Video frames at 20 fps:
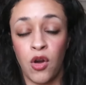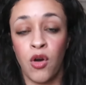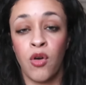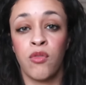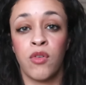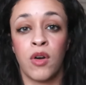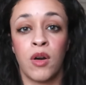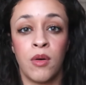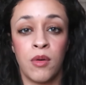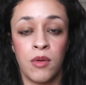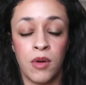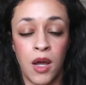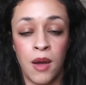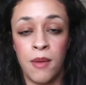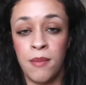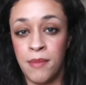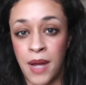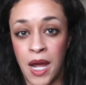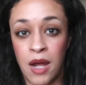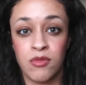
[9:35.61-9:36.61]

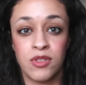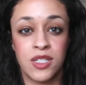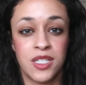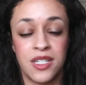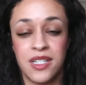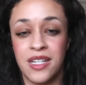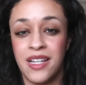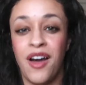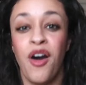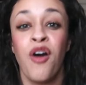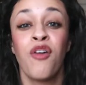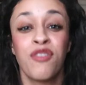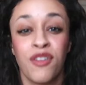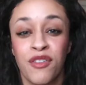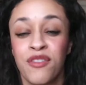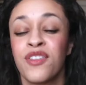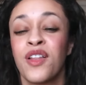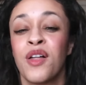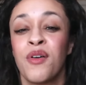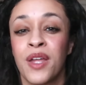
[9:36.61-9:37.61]

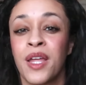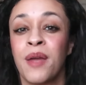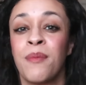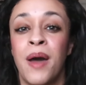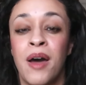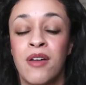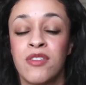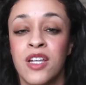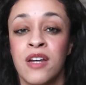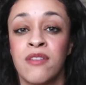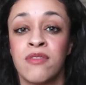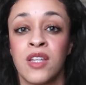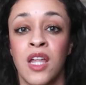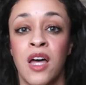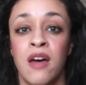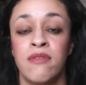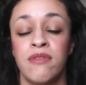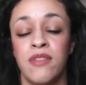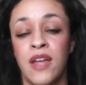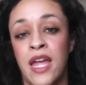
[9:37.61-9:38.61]
overflowing amount of
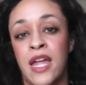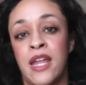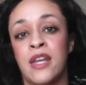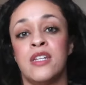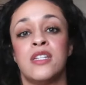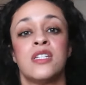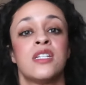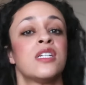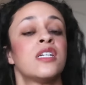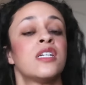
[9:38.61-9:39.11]
love and